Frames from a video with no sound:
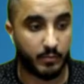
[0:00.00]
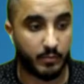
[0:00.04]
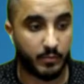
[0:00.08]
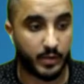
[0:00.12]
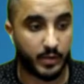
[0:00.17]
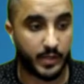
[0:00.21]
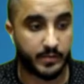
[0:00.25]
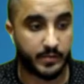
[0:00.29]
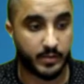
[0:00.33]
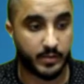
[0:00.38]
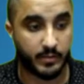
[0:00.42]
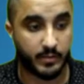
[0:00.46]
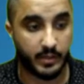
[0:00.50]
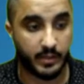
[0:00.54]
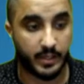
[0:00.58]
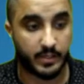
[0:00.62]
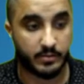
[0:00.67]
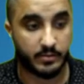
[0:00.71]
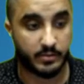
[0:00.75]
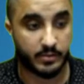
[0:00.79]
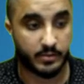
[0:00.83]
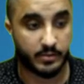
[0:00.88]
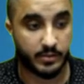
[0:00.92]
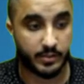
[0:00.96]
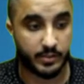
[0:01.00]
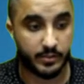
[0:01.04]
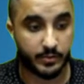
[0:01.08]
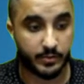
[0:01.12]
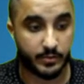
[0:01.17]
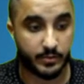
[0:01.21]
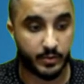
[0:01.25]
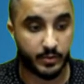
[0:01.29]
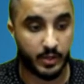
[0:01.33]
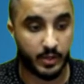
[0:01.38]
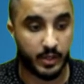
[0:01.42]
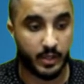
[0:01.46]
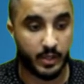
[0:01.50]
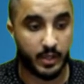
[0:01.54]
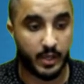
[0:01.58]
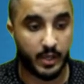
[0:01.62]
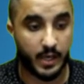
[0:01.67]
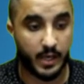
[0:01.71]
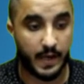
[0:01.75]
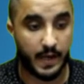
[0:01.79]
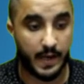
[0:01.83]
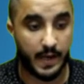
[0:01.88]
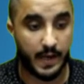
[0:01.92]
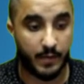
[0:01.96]
if something interests you.
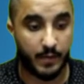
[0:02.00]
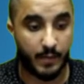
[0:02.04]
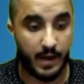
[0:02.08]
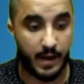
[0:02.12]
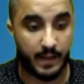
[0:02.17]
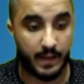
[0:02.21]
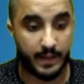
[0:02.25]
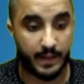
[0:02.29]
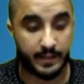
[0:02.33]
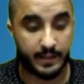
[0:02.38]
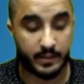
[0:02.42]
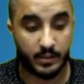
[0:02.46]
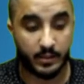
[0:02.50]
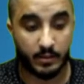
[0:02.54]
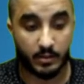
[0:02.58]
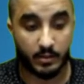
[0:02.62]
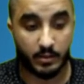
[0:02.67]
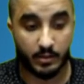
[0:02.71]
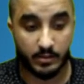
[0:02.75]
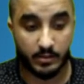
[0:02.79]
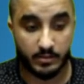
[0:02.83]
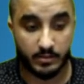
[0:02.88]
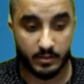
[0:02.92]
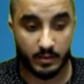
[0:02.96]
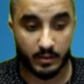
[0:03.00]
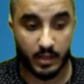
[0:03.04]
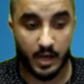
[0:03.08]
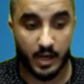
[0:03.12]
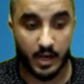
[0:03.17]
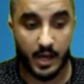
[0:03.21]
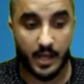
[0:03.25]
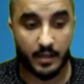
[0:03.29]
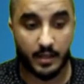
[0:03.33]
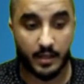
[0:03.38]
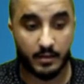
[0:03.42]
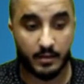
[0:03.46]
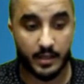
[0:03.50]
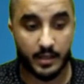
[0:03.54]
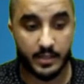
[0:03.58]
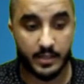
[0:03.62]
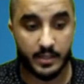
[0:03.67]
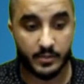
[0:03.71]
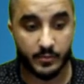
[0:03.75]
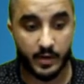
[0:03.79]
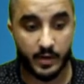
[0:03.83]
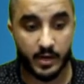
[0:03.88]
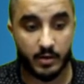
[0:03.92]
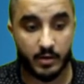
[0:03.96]
I like the alerts a lot as
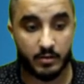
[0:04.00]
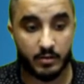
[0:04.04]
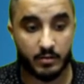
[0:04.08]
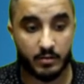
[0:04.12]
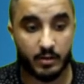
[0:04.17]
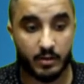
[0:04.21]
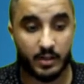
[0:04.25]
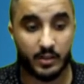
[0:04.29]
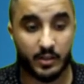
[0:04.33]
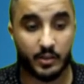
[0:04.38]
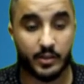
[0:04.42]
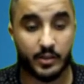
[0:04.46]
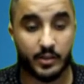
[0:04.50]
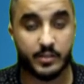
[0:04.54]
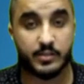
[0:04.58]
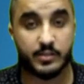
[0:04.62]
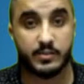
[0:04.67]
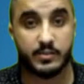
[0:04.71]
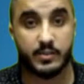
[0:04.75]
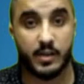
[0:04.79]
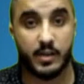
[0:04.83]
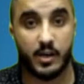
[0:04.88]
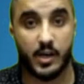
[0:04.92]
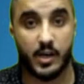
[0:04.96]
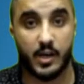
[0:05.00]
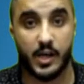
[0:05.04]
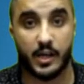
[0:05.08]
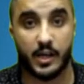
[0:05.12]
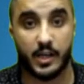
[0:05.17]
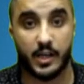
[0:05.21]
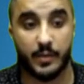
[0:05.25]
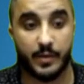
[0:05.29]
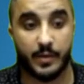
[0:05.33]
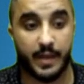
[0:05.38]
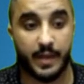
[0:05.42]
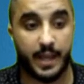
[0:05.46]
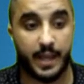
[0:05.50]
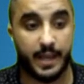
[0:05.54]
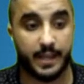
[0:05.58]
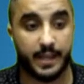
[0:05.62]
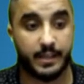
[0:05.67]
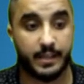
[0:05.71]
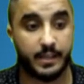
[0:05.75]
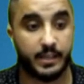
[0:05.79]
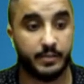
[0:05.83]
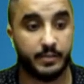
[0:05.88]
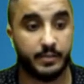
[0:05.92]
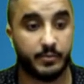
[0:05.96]
well. Alerts come in
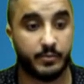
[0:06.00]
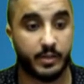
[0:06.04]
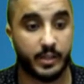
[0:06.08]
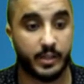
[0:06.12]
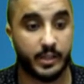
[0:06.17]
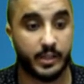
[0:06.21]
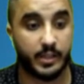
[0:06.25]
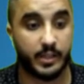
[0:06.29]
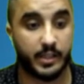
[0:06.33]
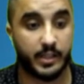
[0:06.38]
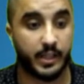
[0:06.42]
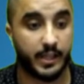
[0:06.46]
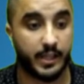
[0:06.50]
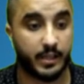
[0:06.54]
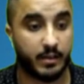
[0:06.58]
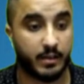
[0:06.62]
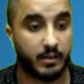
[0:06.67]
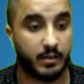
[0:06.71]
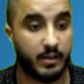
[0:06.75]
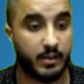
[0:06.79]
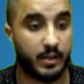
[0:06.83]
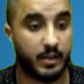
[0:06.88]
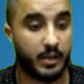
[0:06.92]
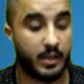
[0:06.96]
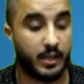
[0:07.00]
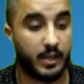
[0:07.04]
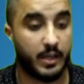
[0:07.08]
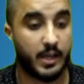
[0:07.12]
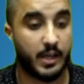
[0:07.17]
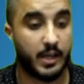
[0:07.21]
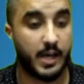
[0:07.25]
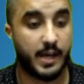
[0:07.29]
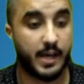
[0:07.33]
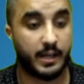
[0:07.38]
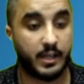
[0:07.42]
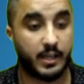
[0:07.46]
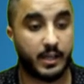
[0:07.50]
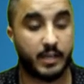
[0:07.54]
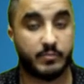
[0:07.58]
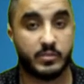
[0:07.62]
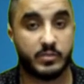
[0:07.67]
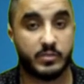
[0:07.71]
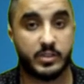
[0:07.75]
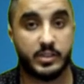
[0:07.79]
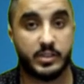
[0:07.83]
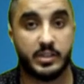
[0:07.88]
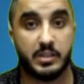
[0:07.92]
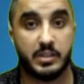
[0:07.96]
handy when it comes
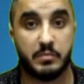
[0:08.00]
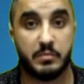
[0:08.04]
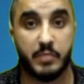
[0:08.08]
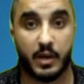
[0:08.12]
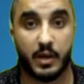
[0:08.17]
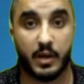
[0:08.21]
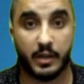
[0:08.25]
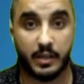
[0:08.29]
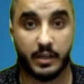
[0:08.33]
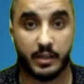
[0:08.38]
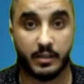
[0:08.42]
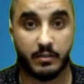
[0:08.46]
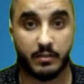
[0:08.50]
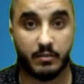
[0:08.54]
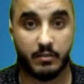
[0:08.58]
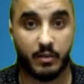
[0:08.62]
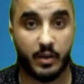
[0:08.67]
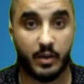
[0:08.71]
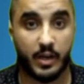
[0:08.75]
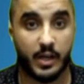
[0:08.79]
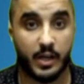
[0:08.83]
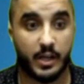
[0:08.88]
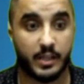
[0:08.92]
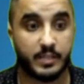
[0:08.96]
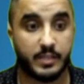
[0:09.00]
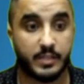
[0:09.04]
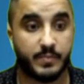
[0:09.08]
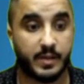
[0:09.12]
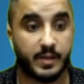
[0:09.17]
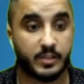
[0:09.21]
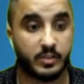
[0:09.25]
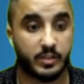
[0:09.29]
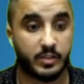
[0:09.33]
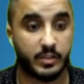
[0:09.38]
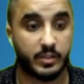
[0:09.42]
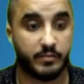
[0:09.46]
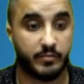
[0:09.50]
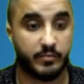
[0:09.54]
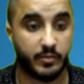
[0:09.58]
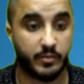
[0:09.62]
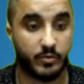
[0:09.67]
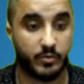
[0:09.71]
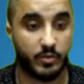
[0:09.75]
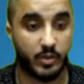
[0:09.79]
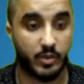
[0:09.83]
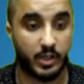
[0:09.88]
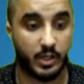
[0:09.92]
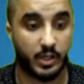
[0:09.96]
to debugging, especially if you're
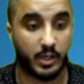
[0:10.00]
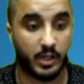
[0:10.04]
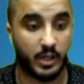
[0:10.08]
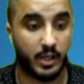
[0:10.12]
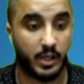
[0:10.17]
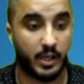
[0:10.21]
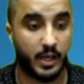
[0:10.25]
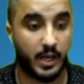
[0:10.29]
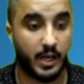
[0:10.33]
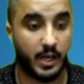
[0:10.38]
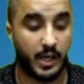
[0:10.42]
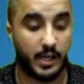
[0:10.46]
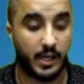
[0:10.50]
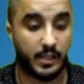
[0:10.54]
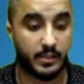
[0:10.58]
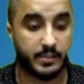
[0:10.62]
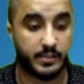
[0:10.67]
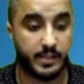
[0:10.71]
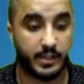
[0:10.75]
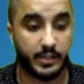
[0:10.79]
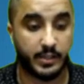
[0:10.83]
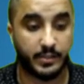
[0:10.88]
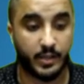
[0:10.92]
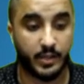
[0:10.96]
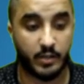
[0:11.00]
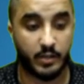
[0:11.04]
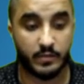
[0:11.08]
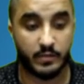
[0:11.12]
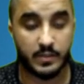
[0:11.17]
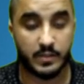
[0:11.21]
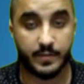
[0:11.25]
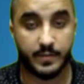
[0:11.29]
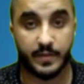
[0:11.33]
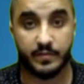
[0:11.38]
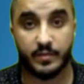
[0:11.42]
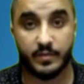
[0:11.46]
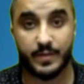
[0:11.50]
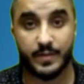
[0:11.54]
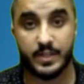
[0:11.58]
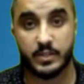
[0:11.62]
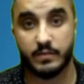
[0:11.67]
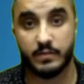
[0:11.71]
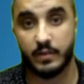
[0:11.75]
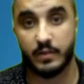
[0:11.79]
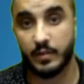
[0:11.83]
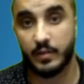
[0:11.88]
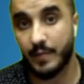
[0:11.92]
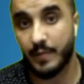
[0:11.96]
sending over some information from the
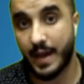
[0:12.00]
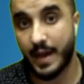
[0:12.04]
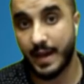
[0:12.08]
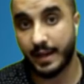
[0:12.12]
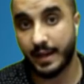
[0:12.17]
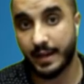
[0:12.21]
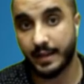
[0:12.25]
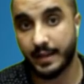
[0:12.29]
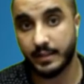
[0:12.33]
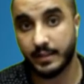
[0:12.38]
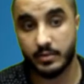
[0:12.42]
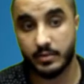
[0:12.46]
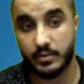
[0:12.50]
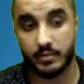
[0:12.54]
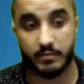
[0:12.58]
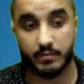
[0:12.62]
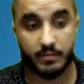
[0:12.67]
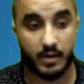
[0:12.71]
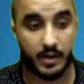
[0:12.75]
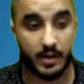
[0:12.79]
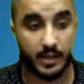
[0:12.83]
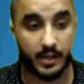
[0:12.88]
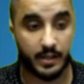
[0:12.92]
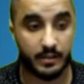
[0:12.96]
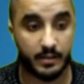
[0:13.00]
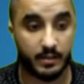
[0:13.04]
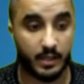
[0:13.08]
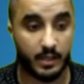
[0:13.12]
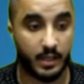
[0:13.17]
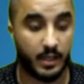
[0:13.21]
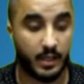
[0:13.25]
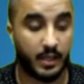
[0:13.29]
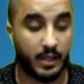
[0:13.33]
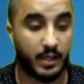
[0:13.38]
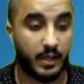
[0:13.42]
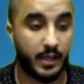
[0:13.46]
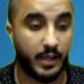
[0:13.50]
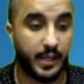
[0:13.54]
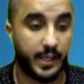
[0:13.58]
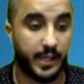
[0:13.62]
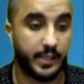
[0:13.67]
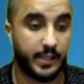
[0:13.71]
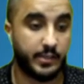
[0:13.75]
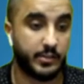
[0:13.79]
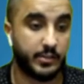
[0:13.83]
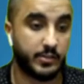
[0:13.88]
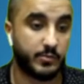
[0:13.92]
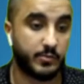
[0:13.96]
back end to the front end and you
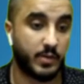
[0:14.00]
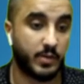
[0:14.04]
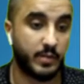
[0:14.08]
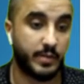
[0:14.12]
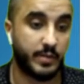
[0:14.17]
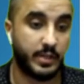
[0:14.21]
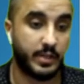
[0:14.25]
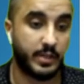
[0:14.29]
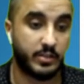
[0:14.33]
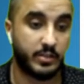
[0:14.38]
just want to make sure